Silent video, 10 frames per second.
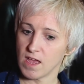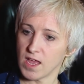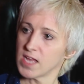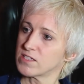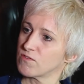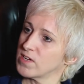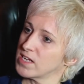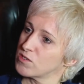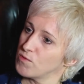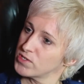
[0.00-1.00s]

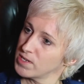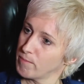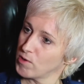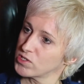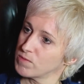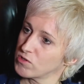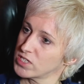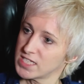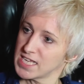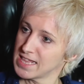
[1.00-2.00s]
It's almost impossible
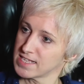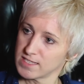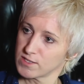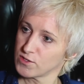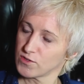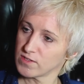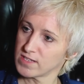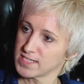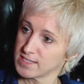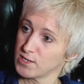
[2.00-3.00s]
to see this
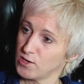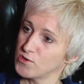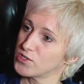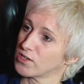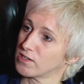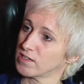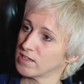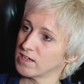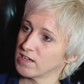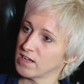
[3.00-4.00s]
is an illusion.
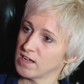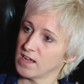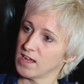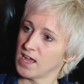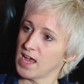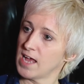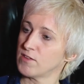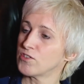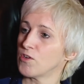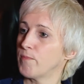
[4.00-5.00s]

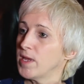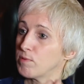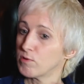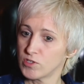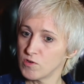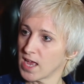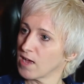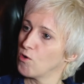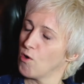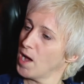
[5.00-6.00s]
And so people do
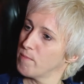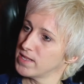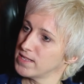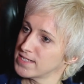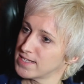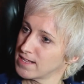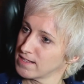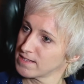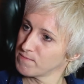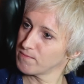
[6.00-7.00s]
get caught up in these
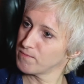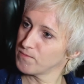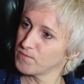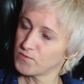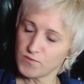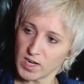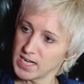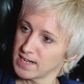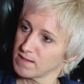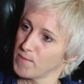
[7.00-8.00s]
little
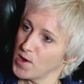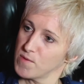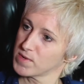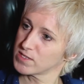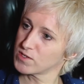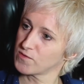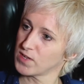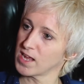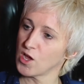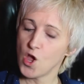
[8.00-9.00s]
funny little moments
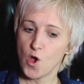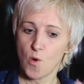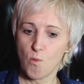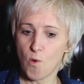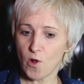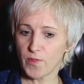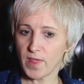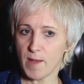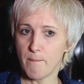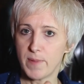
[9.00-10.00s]
of like what
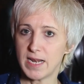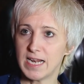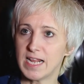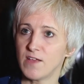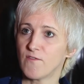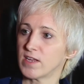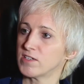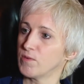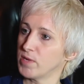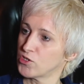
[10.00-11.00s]
they're
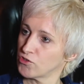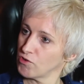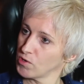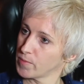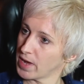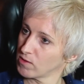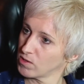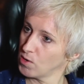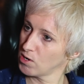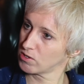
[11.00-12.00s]
believing to be true about
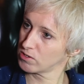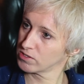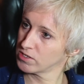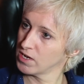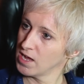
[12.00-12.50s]
the world,